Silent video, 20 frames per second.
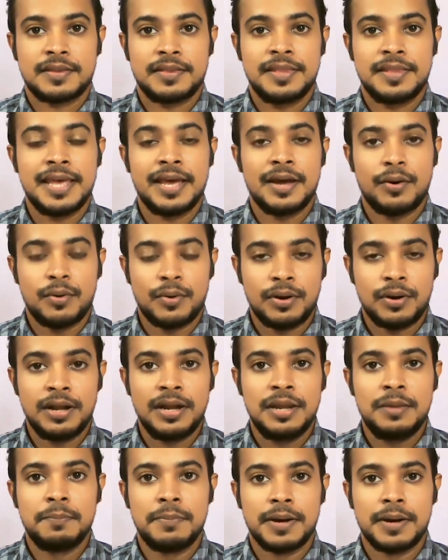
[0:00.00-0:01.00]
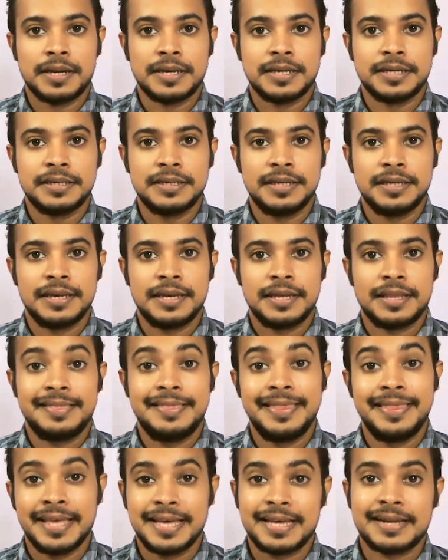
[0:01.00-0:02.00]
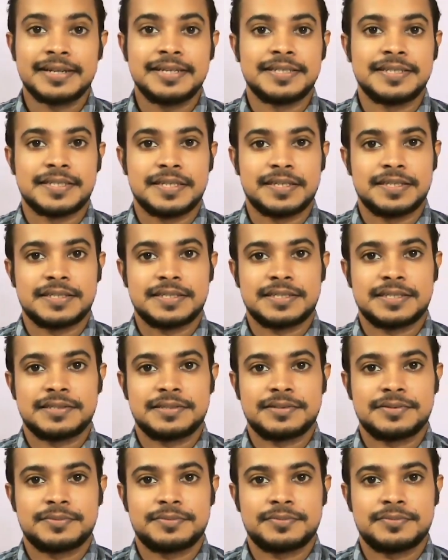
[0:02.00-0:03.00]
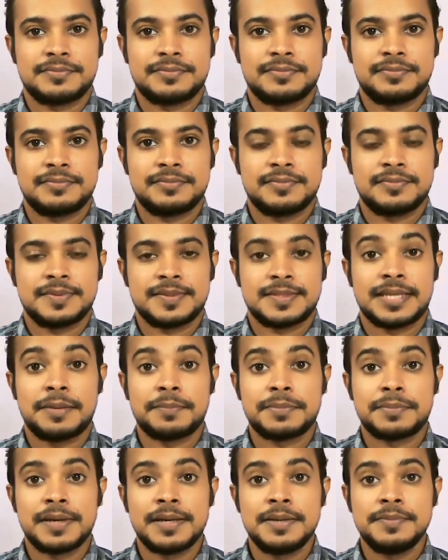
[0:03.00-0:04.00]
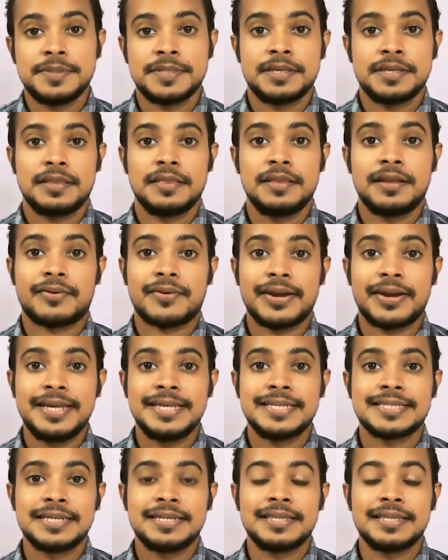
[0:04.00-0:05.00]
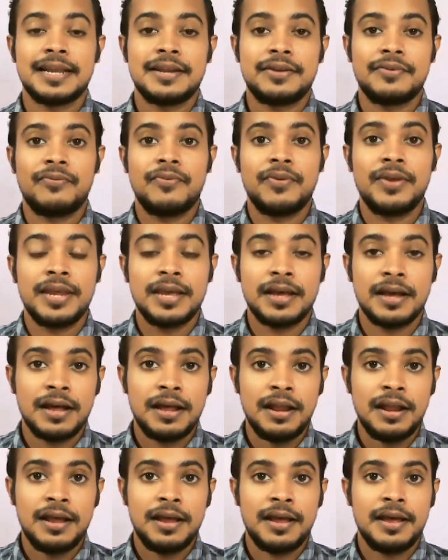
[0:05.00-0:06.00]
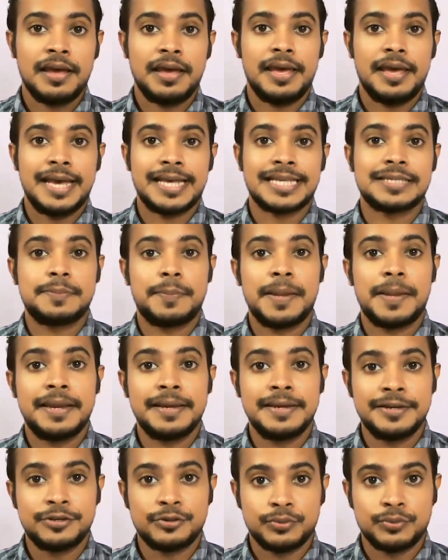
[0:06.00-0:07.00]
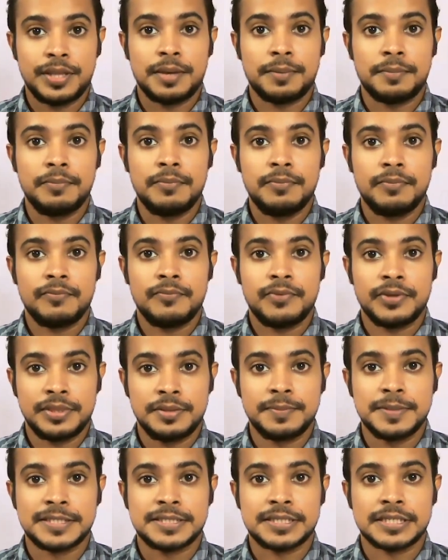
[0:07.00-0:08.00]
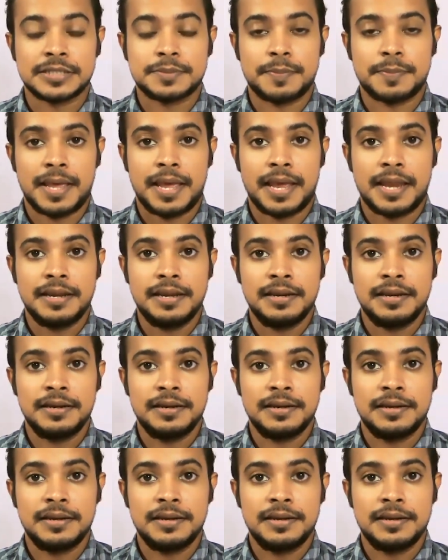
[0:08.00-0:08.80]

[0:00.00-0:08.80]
They only buy their reasons. Sometimes the reason that we are explaining to them with the business plan